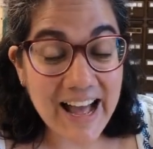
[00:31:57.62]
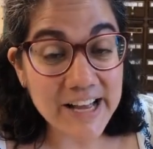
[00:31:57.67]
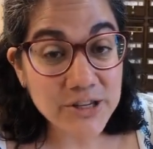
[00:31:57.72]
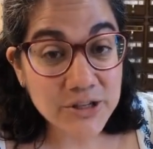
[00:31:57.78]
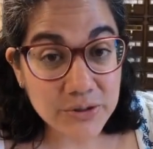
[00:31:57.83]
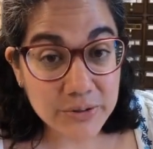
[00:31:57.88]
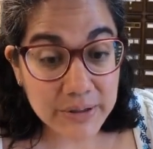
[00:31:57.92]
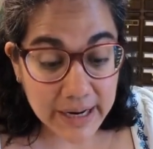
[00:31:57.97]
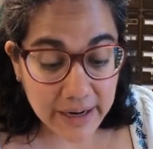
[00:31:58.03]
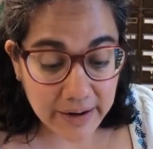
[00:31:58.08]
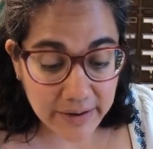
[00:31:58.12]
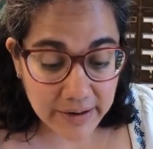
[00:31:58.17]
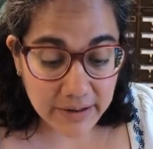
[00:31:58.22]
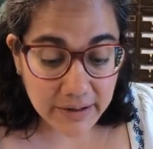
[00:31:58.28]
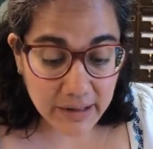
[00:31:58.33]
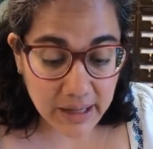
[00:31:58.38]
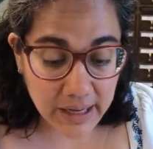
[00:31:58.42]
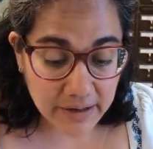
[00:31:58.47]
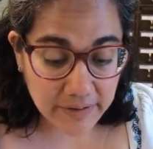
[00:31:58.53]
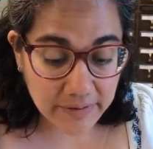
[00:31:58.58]
I do carry
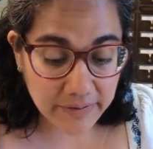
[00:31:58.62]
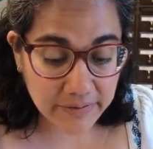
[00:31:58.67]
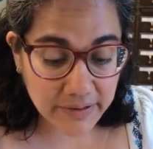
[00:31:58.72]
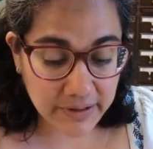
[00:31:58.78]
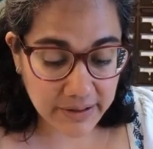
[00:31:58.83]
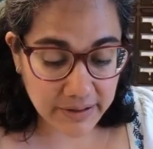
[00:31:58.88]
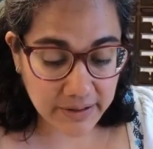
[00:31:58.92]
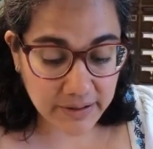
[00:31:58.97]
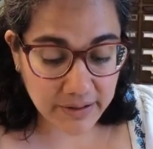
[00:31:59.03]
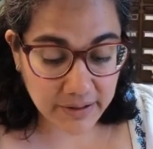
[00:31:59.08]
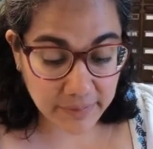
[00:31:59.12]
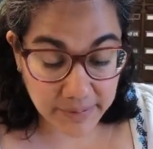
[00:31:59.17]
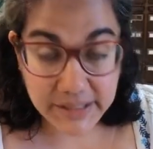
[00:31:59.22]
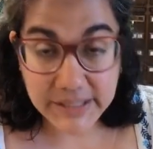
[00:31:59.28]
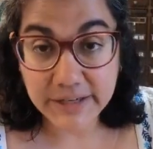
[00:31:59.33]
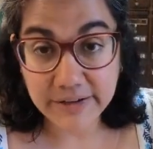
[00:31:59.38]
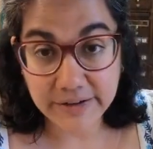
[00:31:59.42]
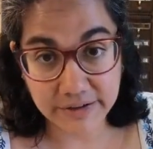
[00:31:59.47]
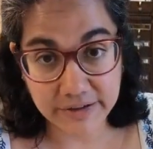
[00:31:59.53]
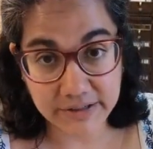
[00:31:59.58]
a lot of the
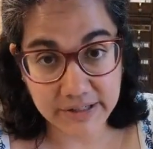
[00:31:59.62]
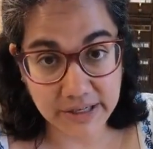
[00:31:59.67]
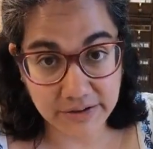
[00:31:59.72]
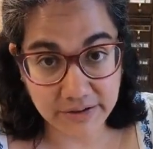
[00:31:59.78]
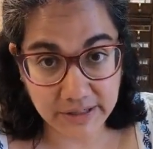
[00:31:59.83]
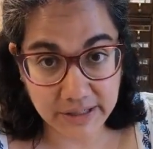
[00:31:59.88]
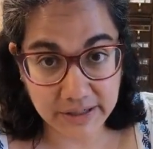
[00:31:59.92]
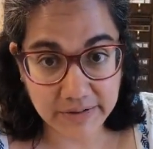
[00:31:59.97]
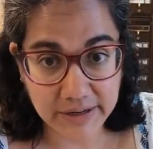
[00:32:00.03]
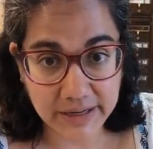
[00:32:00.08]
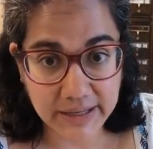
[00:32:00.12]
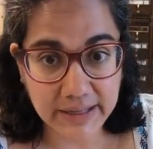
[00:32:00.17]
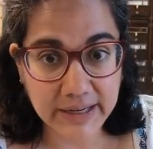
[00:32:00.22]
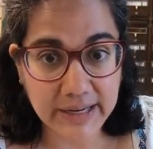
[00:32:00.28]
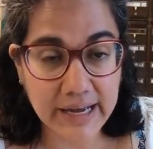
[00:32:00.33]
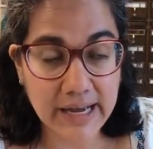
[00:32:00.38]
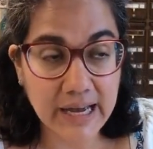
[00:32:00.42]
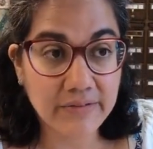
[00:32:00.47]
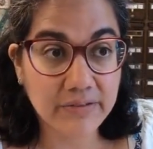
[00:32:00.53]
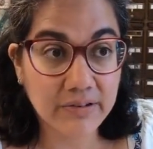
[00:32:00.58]
materials that you need, right?
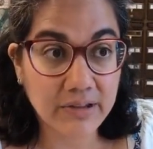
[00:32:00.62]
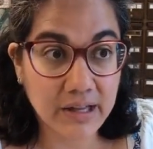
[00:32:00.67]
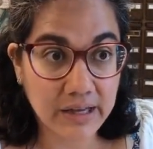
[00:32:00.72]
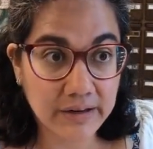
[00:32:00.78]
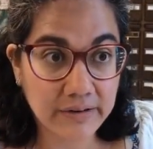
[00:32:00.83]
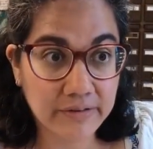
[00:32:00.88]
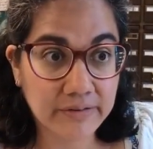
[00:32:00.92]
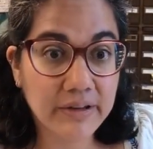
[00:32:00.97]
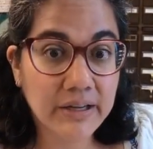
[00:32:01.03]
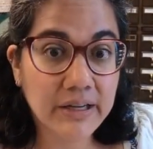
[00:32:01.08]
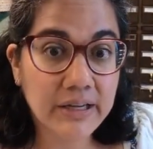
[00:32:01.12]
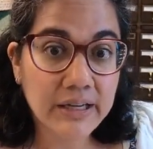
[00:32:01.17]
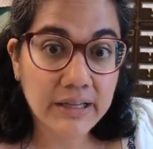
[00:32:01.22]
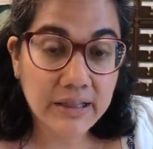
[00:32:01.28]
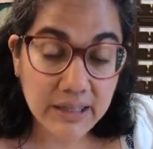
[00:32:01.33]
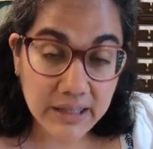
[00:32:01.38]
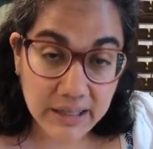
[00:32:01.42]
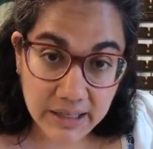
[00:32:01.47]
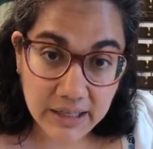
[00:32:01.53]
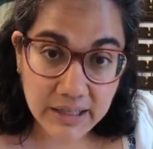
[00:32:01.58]
Like I have a lot of
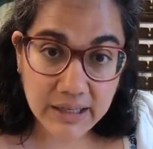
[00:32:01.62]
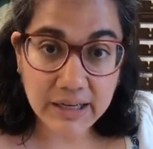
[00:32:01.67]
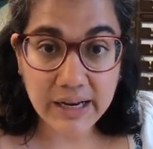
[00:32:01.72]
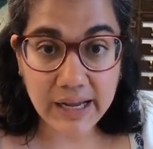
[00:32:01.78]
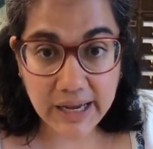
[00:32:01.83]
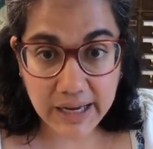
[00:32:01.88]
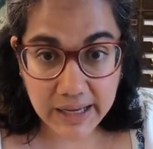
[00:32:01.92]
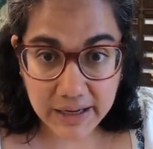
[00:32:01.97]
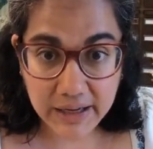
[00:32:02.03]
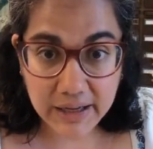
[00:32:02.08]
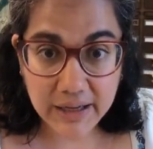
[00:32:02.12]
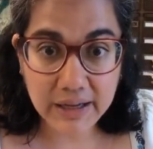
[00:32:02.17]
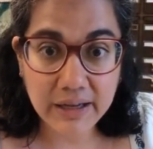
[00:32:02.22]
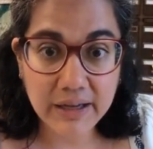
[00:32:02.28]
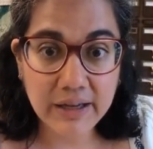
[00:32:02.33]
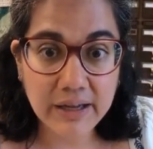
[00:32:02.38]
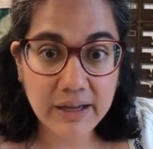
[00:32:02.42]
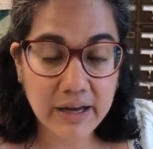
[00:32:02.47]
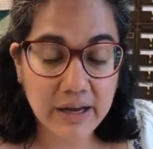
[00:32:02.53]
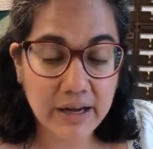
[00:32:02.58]
linen and
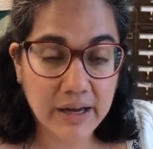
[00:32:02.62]
Aida.